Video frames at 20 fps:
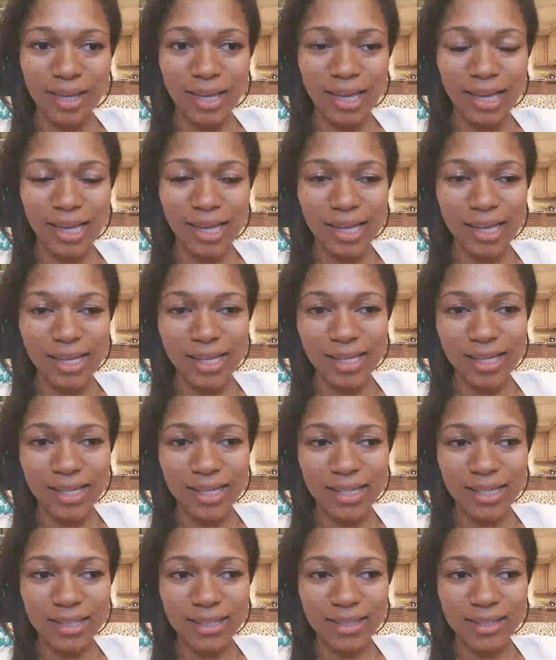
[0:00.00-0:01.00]

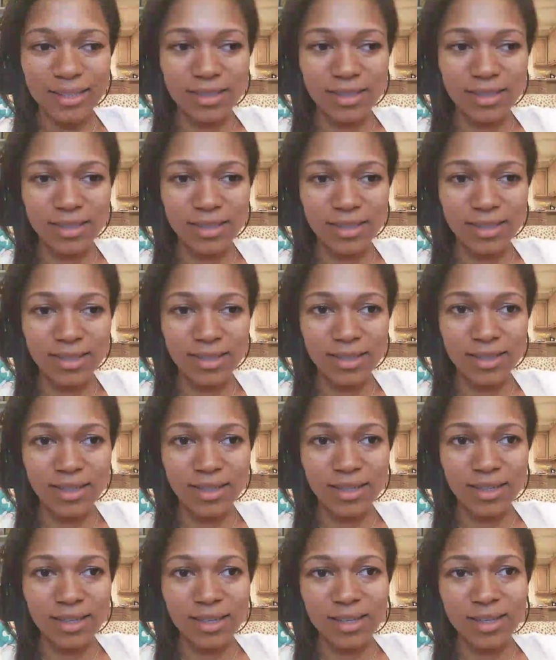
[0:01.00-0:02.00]
And
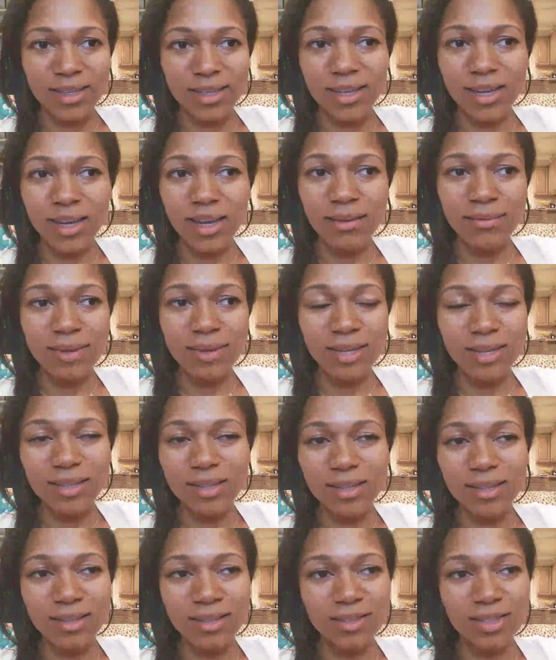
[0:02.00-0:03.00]
yeah, I
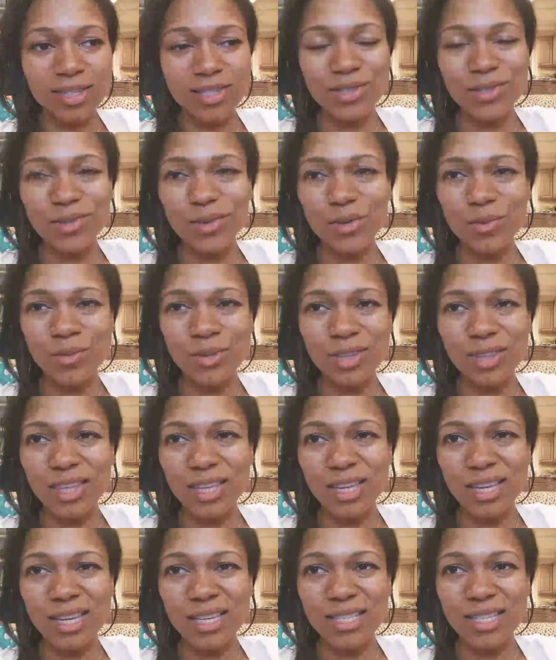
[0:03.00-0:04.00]
mean, just normal
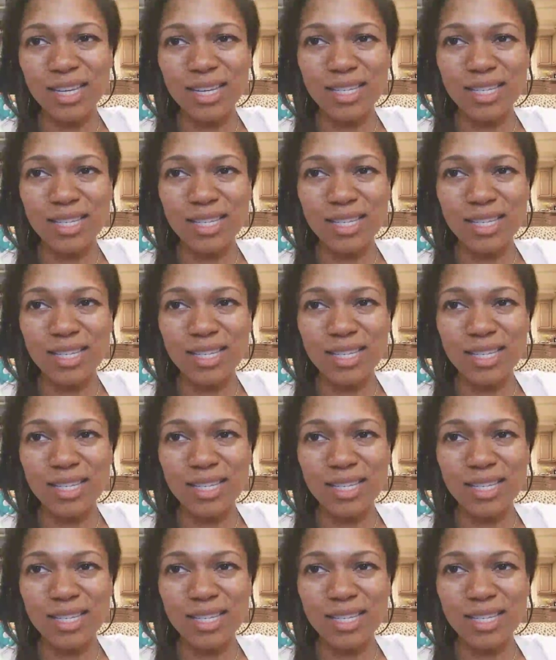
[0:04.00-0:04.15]
things.